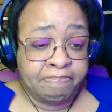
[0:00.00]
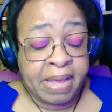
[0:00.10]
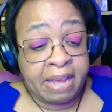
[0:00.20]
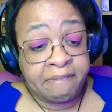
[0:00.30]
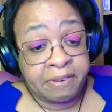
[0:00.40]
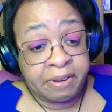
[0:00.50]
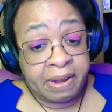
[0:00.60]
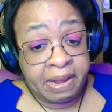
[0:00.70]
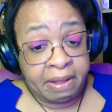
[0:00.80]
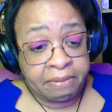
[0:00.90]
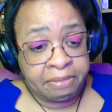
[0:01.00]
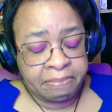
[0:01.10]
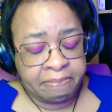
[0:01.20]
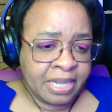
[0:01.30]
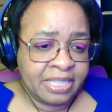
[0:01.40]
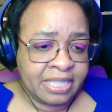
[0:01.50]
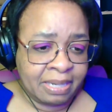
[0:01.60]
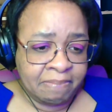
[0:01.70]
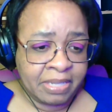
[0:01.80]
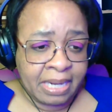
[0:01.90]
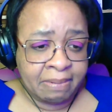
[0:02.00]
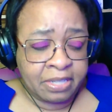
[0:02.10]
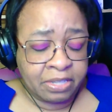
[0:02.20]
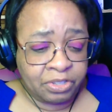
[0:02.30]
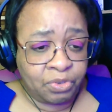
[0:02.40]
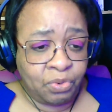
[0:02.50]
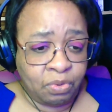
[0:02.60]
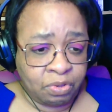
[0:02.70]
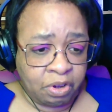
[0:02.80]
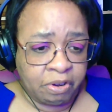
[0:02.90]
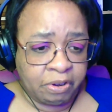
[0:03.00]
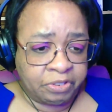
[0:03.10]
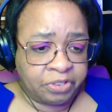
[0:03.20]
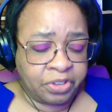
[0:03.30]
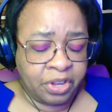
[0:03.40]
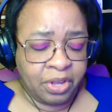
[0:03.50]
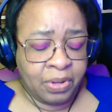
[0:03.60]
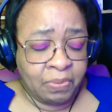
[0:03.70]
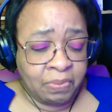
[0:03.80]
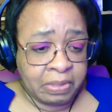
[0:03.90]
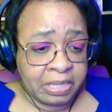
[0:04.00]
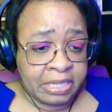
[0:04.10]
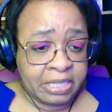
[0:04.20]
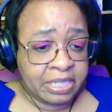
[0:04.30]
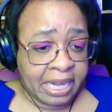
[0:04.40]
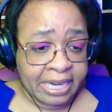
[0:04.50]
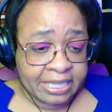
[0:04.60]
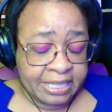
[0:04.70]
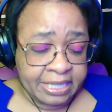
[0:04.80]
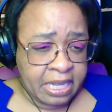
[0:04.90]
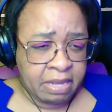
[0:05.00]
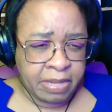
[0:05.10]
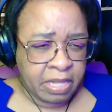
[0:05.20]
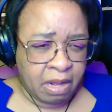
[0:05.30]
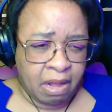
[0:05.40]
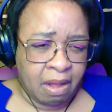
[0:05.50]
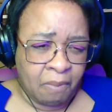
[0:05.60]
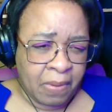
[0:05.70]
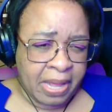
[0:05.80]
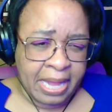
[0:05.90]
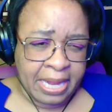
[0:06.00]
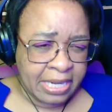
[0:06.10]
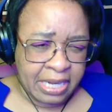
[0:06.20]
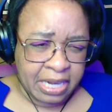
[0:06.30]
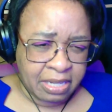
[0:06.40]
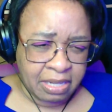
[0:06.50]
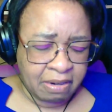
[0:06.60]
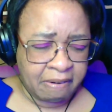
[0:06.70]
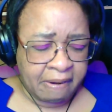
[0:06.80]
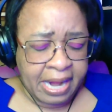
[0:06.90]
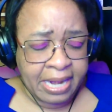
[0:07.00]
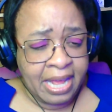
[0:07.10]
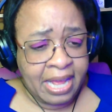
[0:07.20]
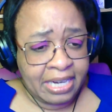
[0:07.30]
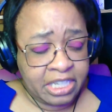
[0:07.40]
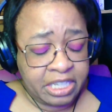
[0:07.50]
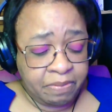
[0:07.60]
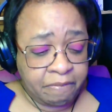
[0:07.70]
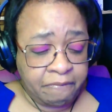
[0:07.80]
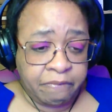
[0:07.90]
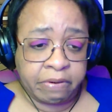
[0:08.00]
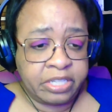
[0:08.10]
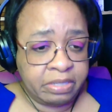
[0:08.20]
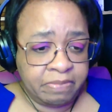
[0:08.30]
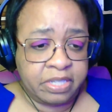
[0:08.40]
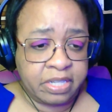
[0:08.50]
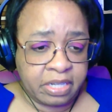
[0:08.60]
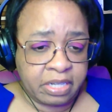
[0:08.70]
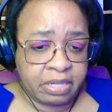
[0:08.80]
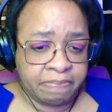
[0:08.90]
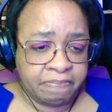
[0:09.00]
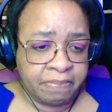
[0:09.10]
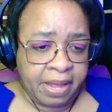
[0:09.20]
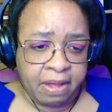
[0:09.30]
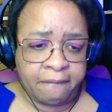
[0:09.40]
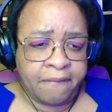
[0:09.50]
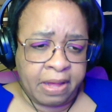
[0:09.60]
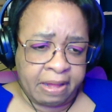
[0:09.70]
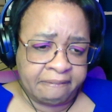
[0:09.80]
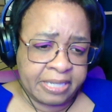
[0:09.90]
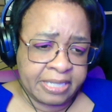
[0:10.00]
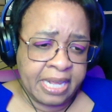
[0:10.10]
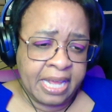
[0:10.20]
bad for your health. Sometimes the school nurse would like see him in the hallway and he didn't look right, and she would force him to the health office